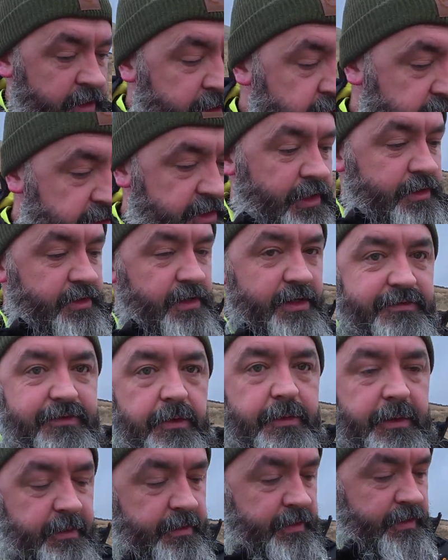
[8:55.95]
sheltered
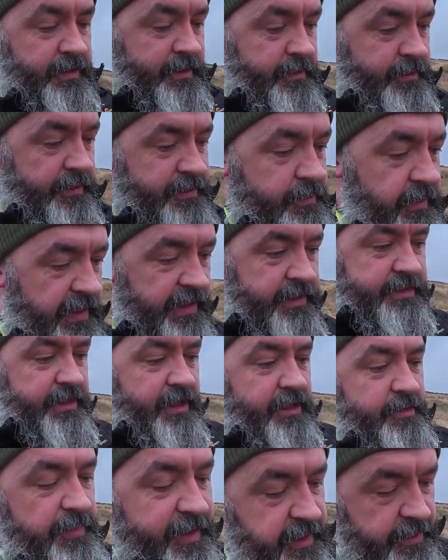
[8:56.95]
from it, with
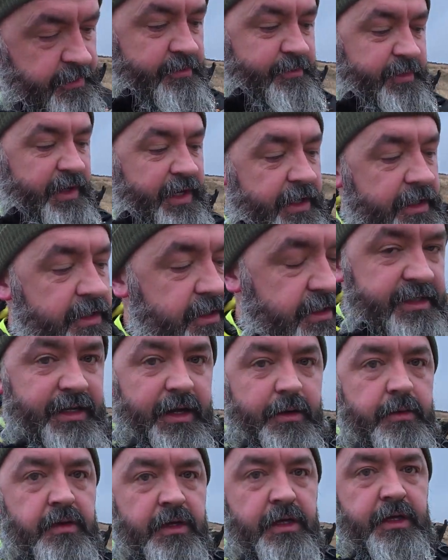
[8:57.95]
Whernside being behind us now.